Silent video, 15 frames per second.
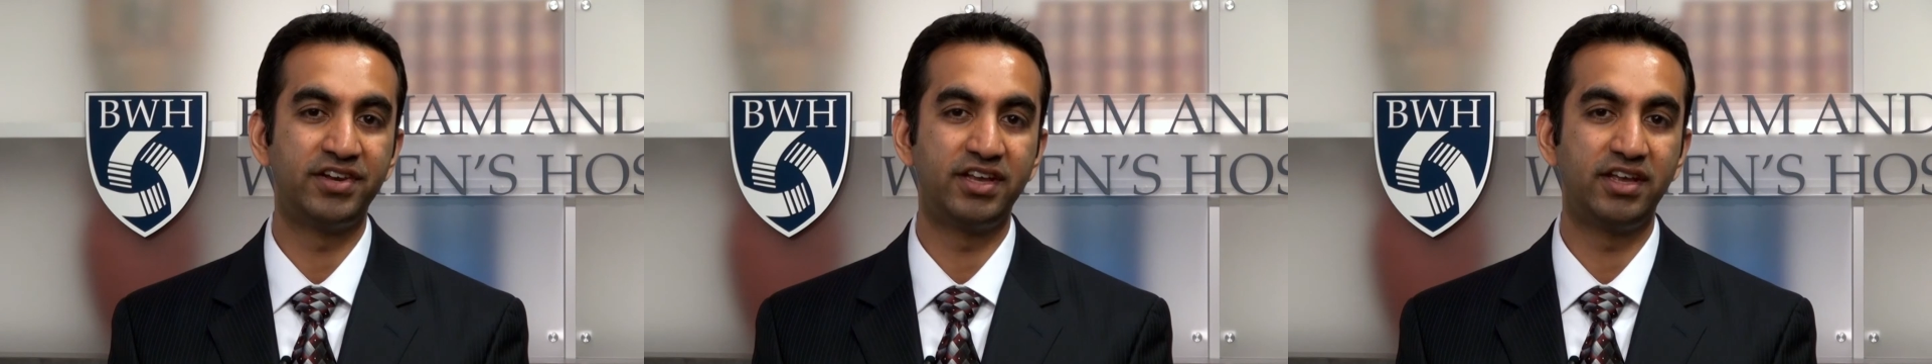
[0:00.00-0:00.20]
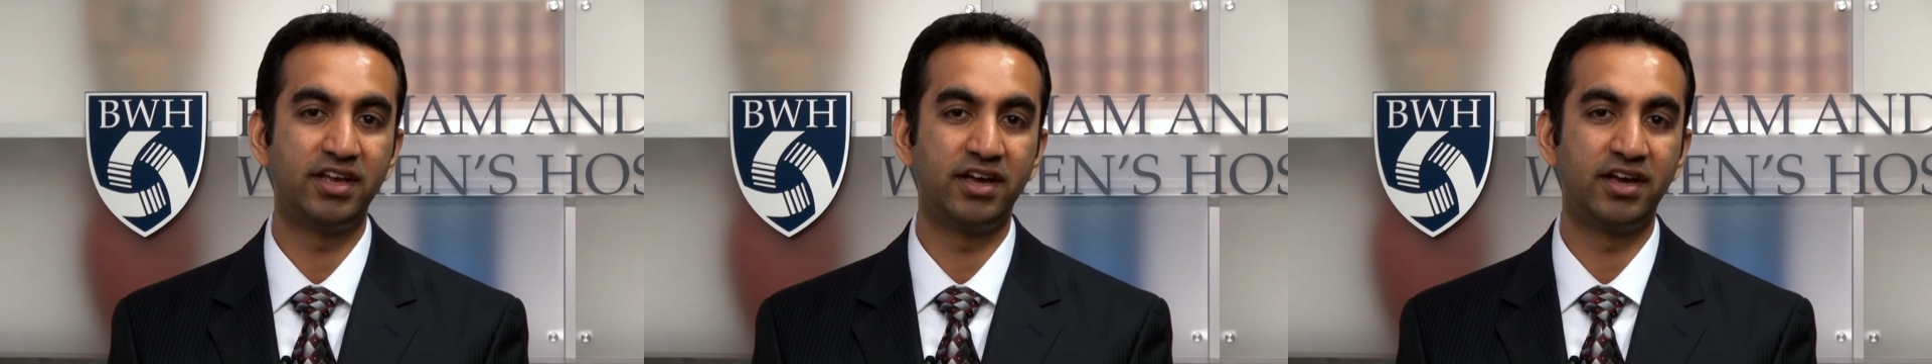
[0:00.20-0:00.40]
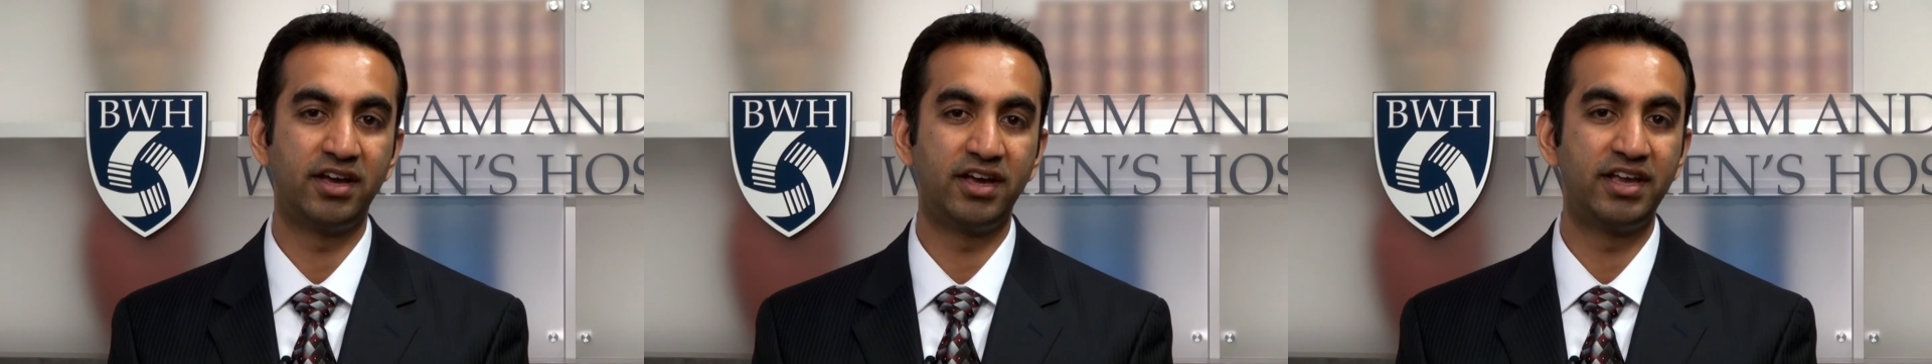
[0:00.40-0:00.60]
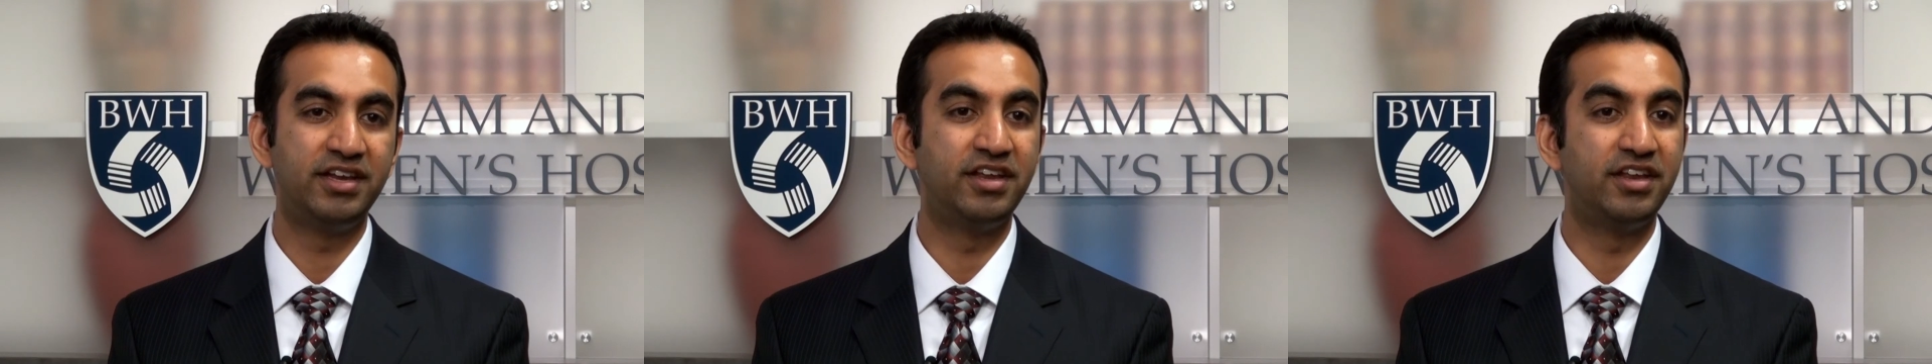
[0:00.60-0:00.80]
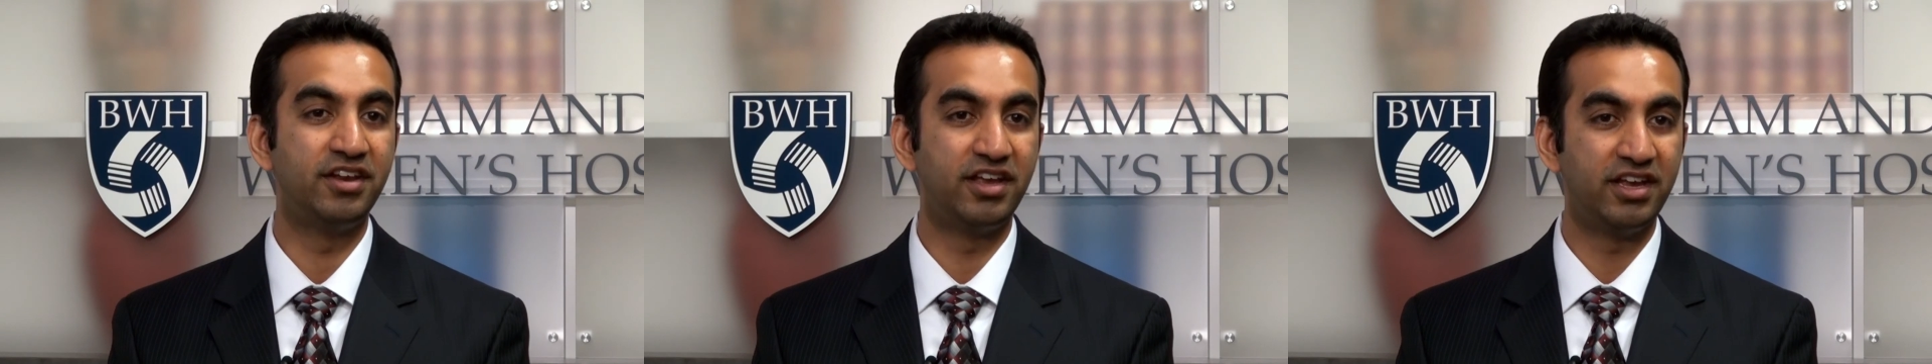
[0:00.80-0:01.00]

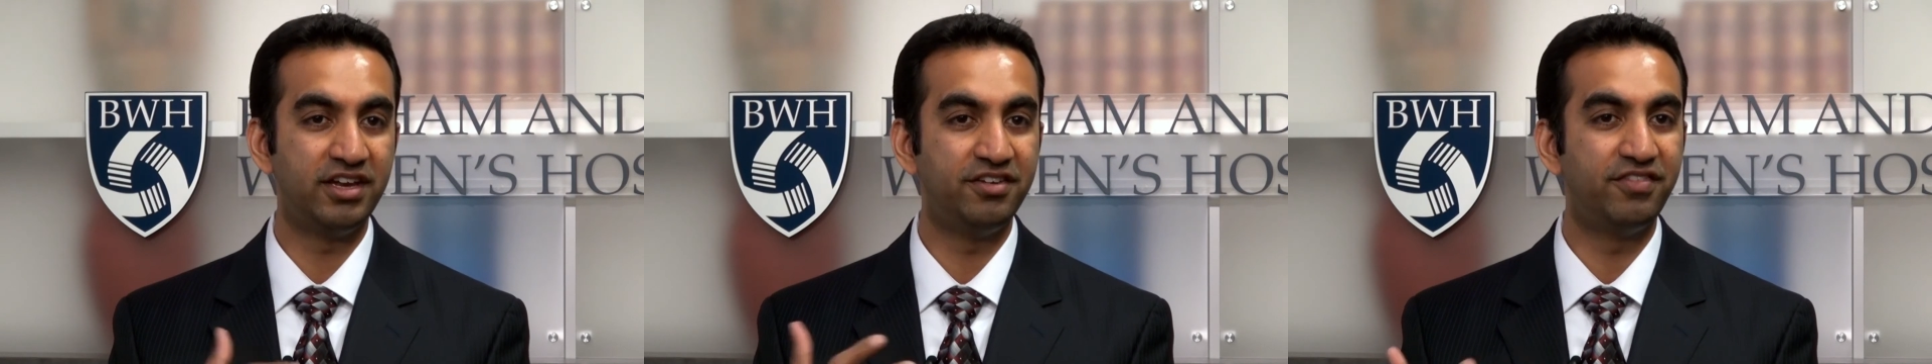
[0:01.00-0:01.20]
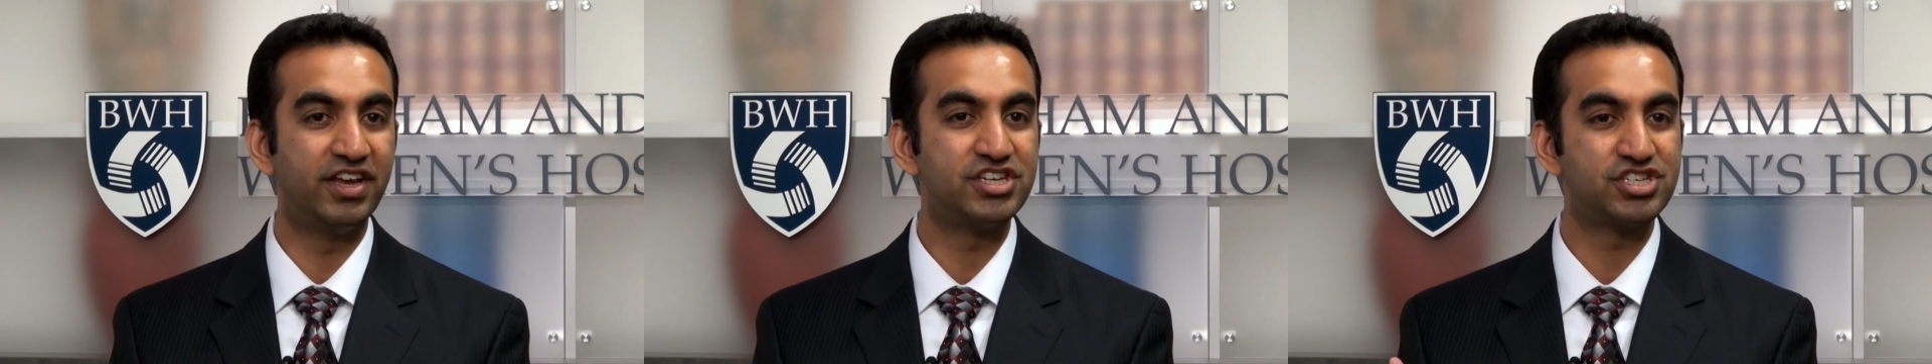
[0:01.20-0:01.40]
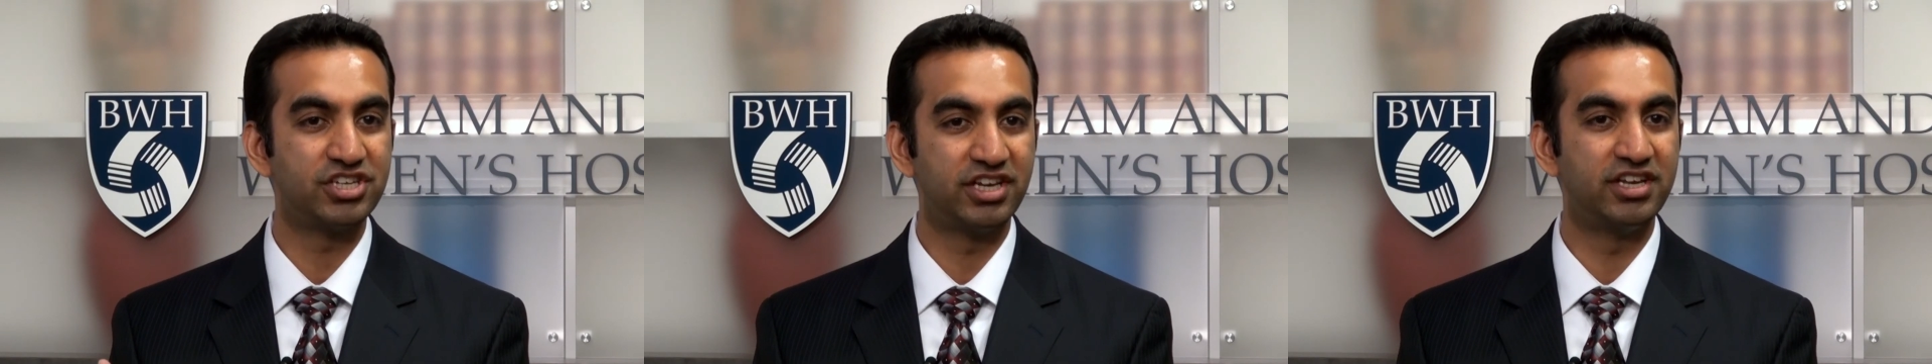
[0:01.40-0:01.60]
an Innovation